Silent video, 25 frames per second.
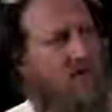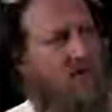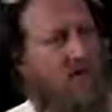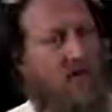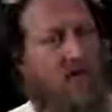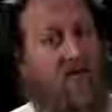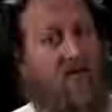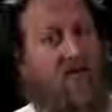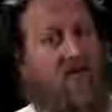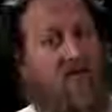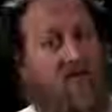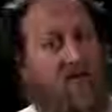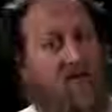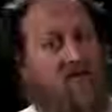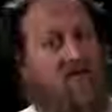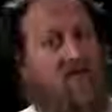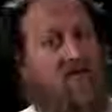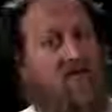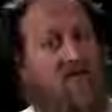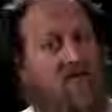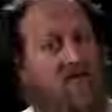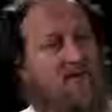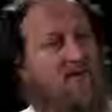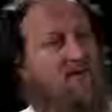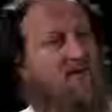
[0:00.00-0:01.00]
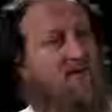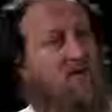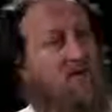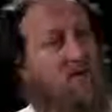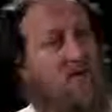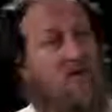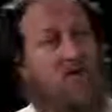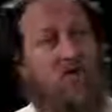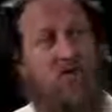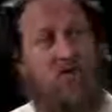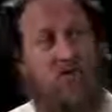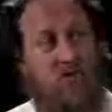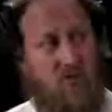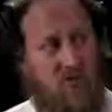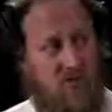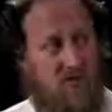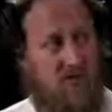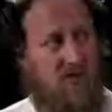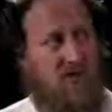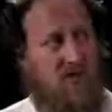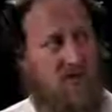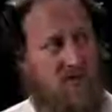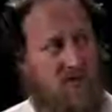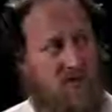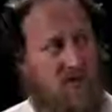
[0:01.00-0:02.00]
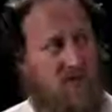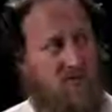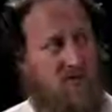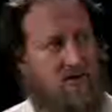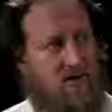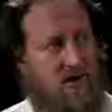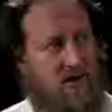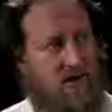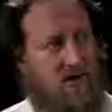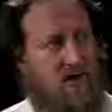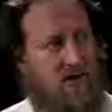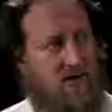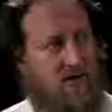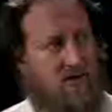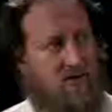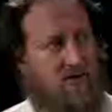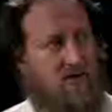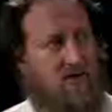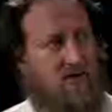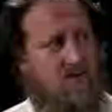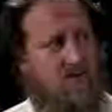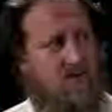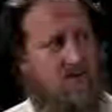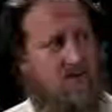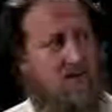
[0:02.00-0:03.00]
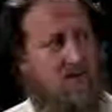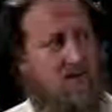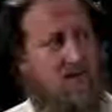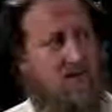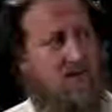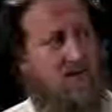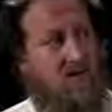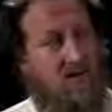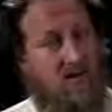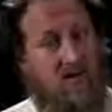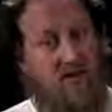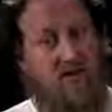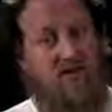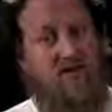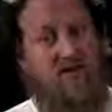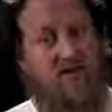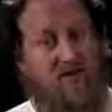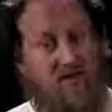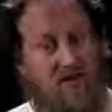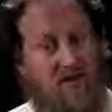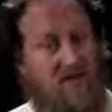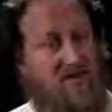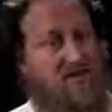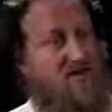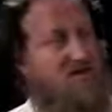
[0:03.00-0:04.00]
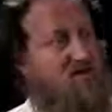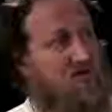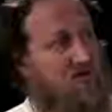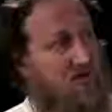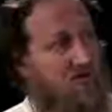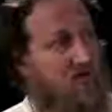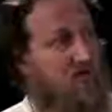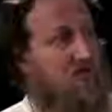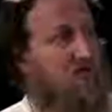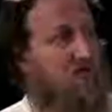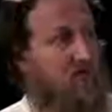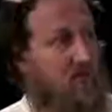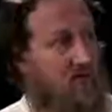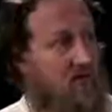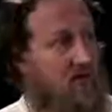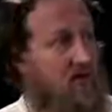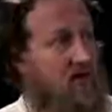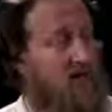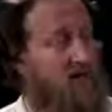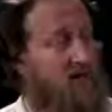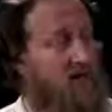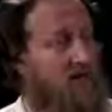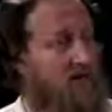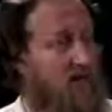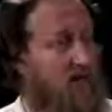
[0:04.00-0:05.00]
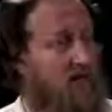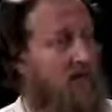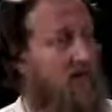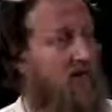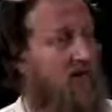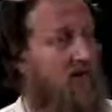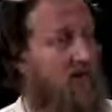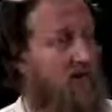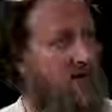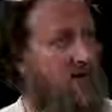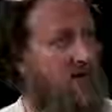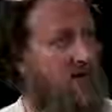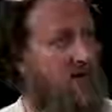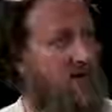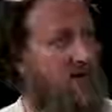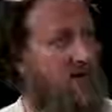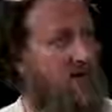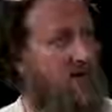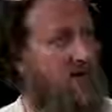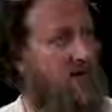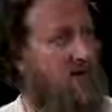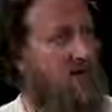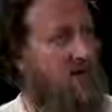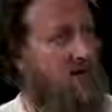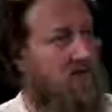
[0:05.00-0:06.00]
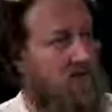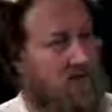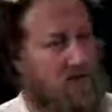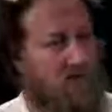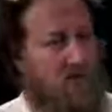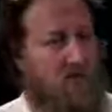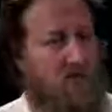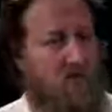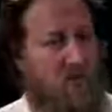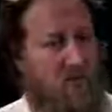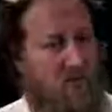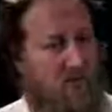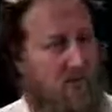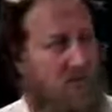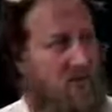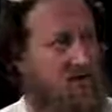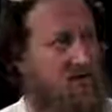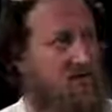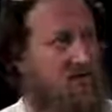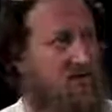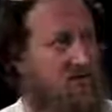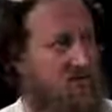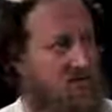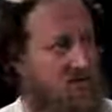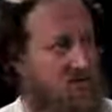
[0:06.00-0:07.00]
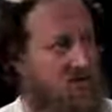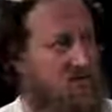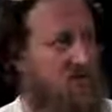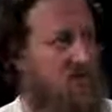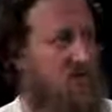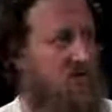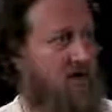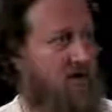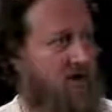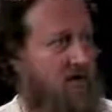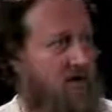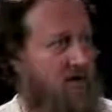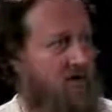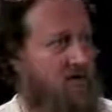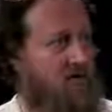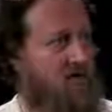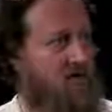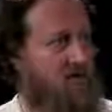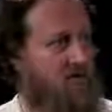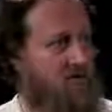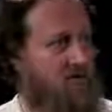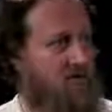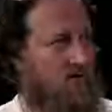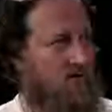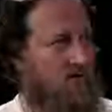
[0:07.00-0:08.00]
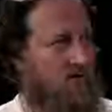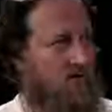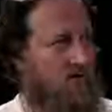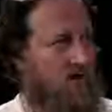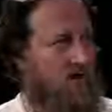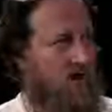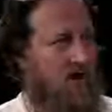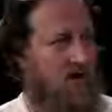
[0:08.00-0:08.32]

that this gives you assurance that yes, this is really something. This is a person who's speaking the truth.